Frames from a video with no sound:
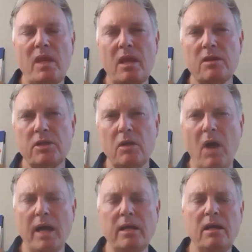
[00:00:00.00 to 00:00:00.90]
So
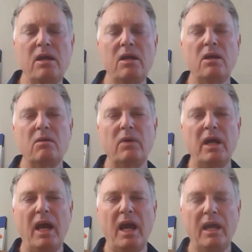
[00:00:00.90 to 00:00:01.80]
one, we
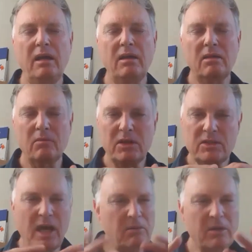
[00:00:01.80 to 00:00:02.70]

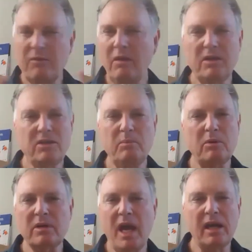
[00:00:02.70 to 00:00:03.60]
started with a very
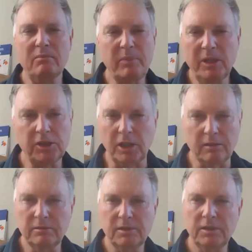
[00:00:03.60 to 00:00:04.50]
simple cat picture,
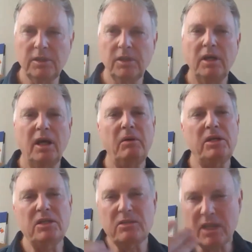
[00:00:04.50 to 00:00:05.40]
and we
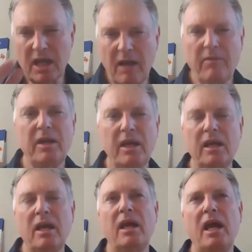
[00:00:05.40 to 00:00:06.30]
just covered
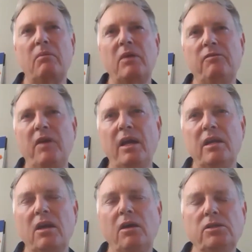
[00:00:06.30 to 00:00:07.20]
it, and we found a
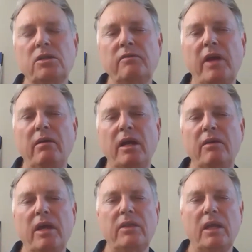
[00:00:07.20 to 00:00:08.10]
notion of area
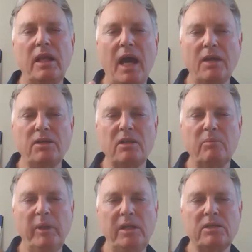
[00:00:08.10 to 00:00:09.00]
that the larger the
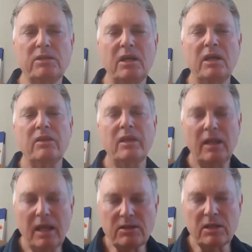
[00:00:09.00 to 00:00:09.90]
piece, the
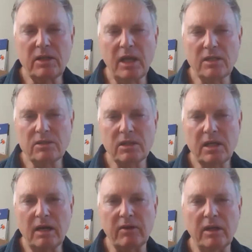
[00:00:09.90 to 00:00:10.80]
less it takes to
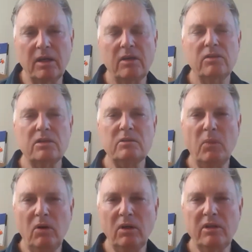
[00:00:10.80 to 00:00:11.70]
cover. The
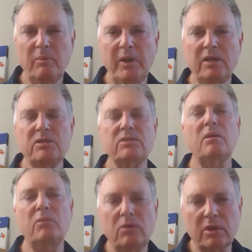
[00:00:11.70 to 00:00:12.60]
smaller the piece, the
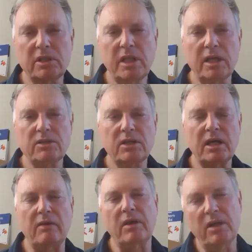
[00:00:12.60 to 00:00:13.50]
more it takes to
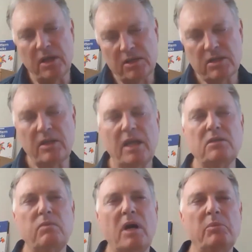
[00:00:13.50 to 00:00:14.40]
cover. So
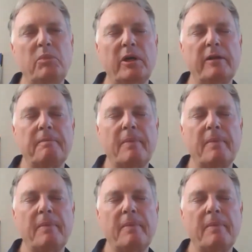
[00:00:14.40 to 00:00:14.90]
that's one point.